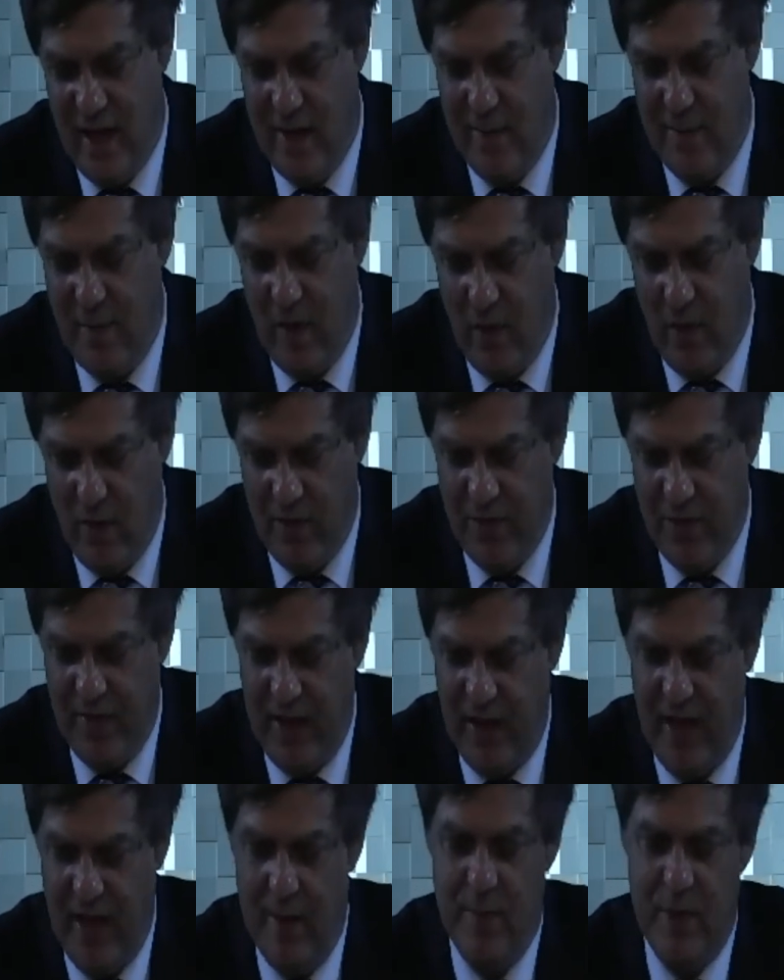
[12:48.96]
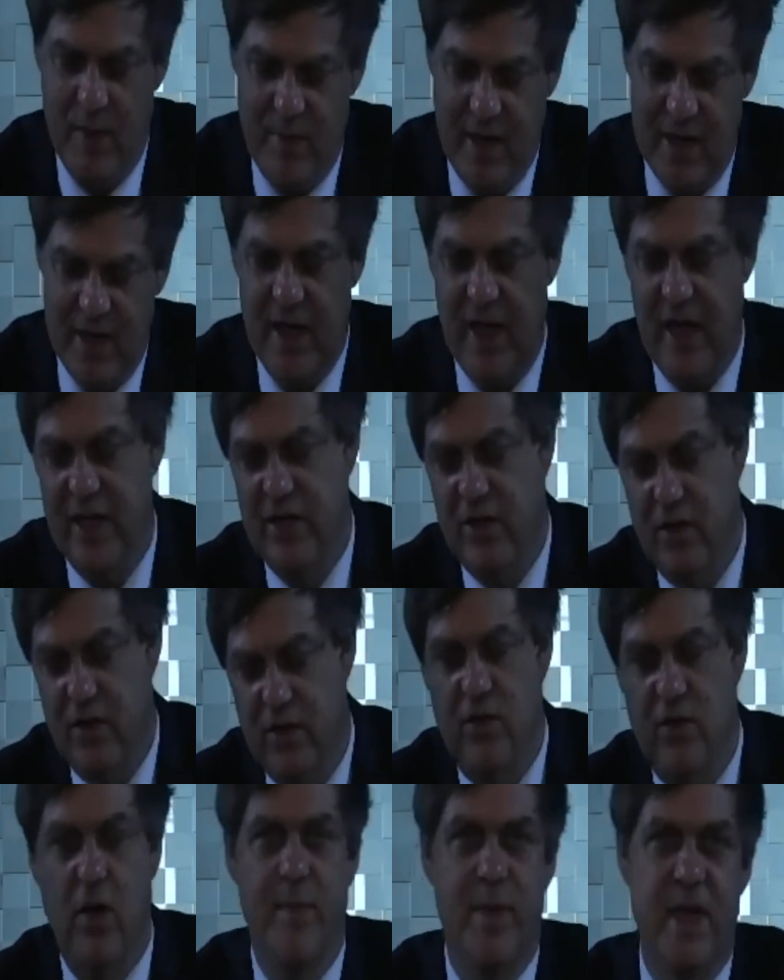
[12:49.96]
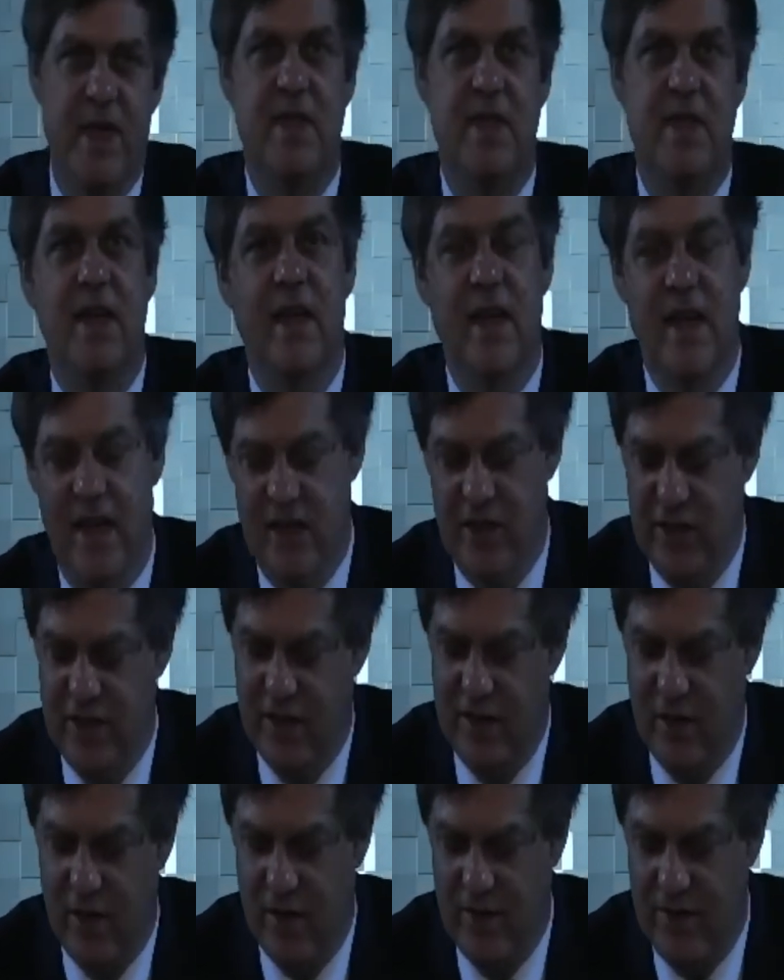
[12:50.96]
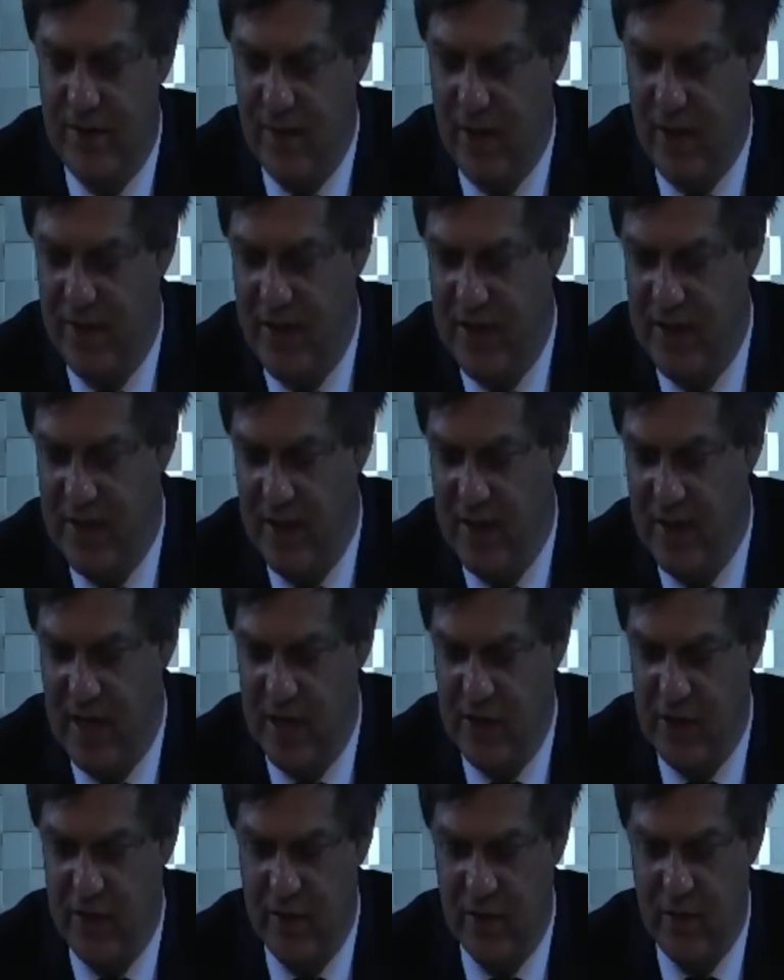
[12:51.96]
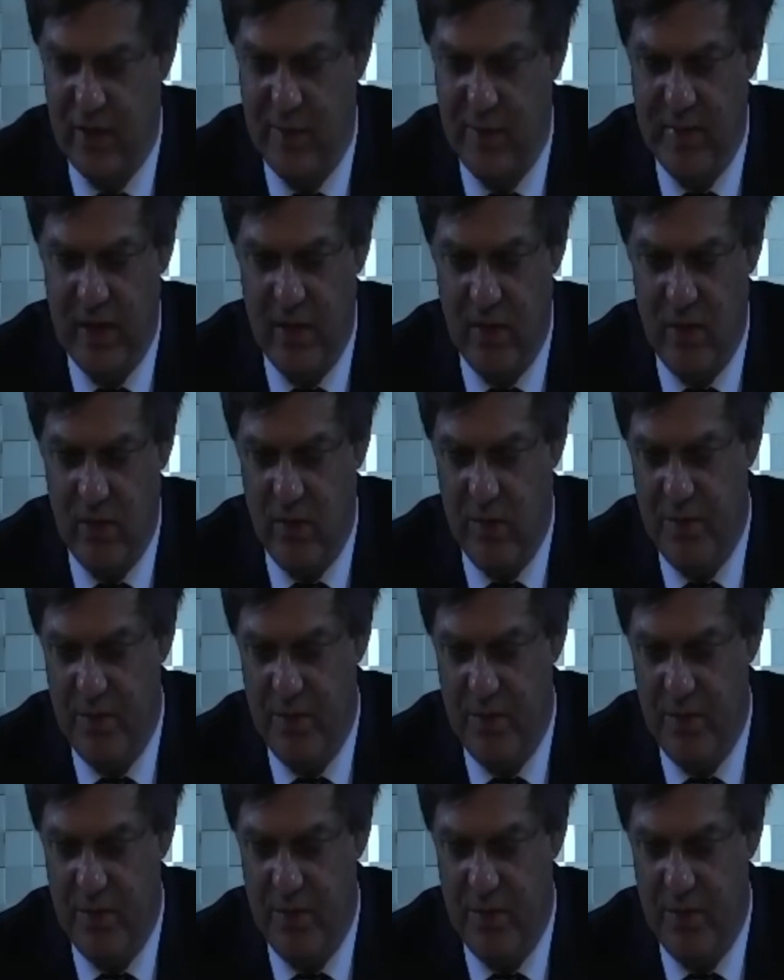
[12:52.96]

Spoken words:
on the implementation or domestication of international criminal law.